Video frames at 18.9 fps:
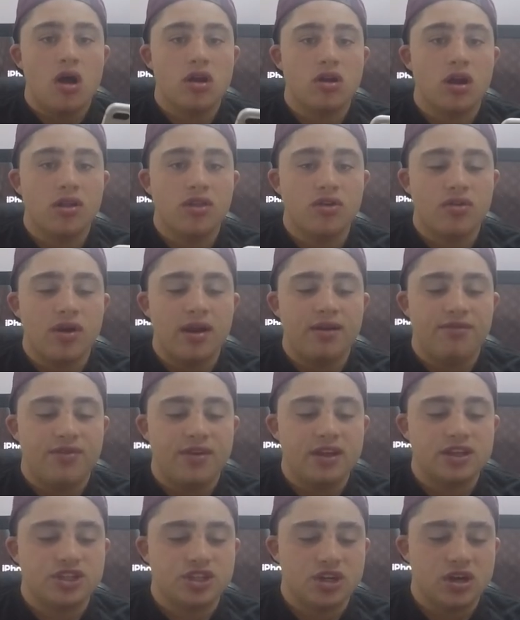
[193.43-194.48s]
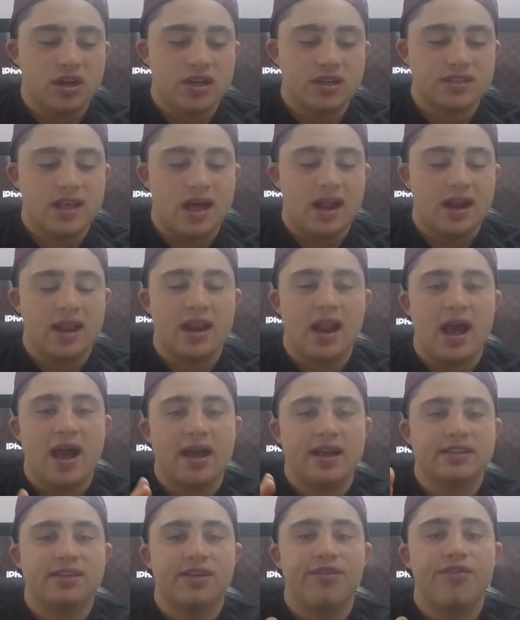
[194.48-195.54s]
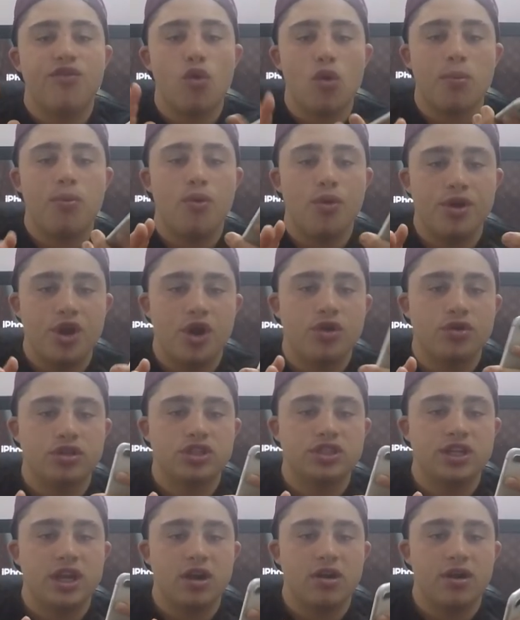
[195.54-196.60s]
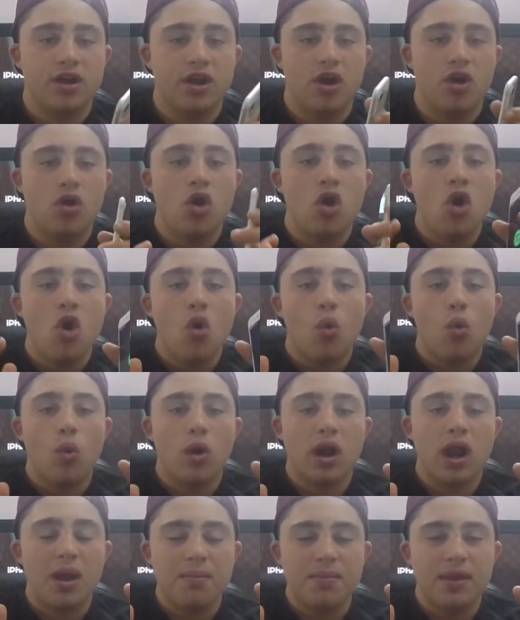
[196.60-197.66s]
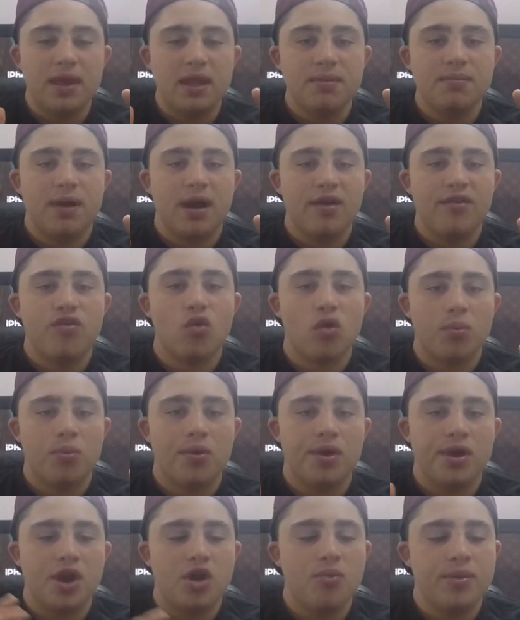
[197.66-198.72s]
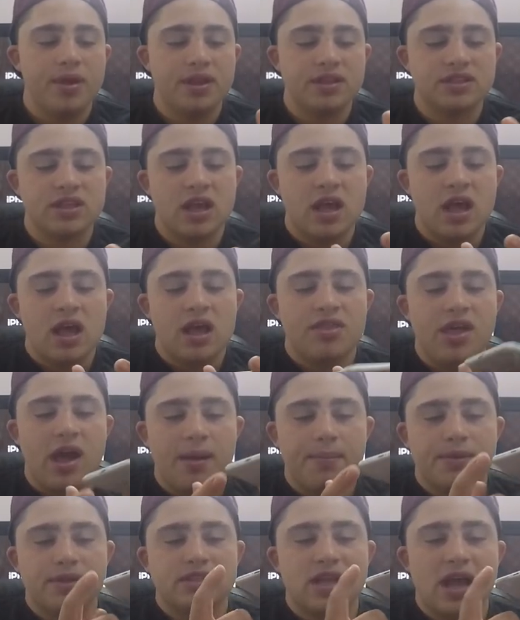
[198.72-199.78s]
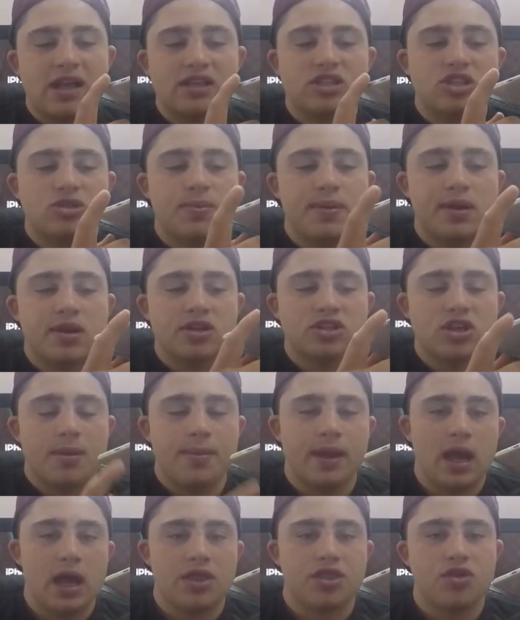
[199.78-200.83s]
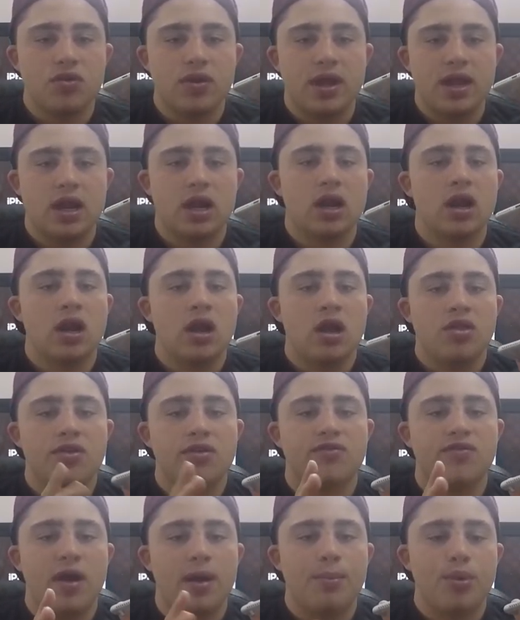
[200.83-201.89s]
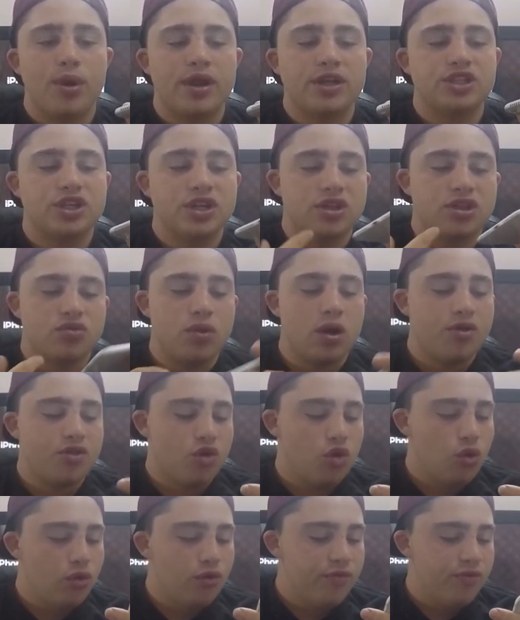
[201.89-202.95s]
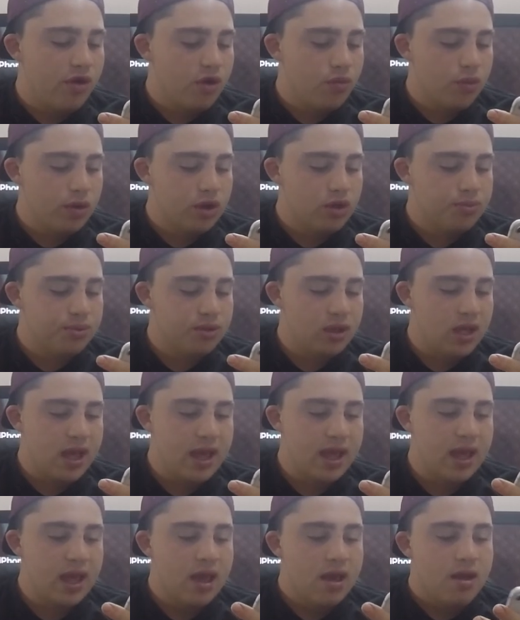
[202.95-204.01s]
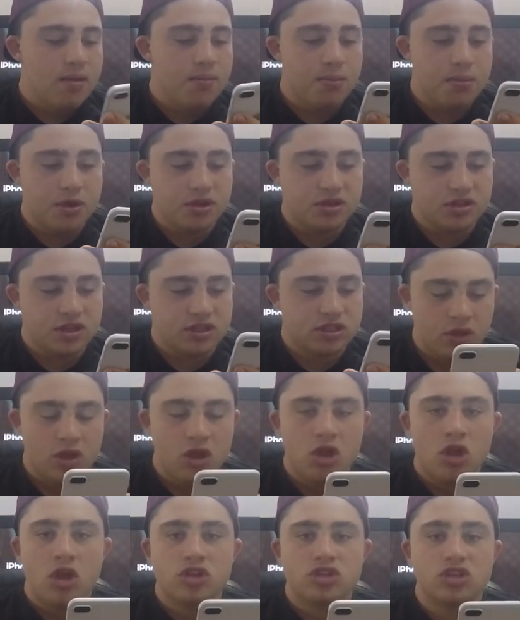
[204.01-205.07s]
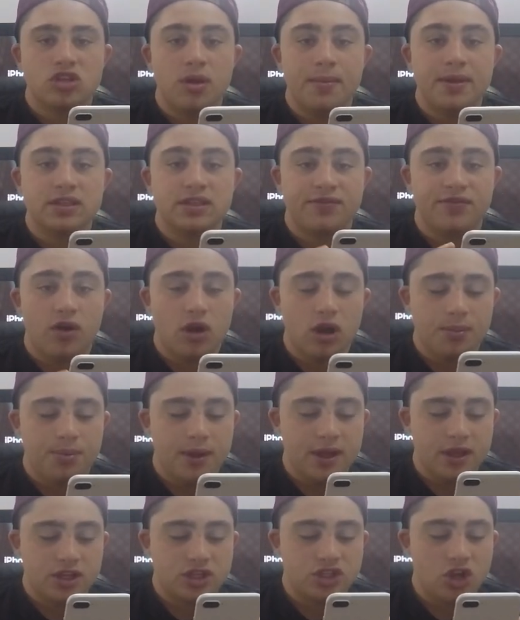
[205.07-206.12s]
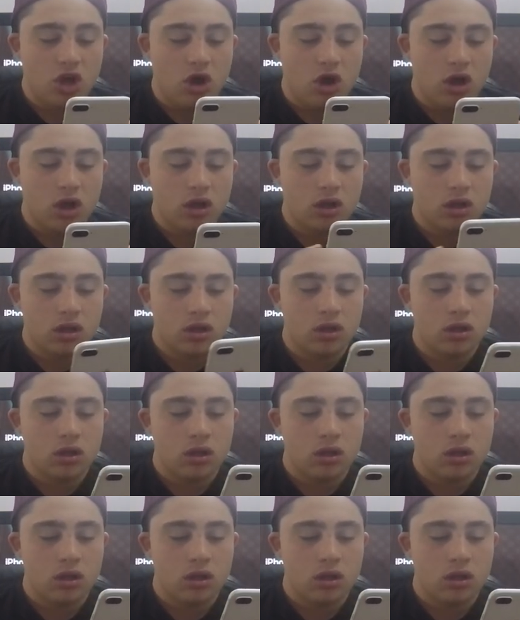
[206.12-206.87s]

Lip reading: Another great feature is that it has a 4.0 stereo. What I mean by 4.0 means that besides the speakers coming out through here, there's vibration throughout the whole phone when you play music. So that means if I were to play a song,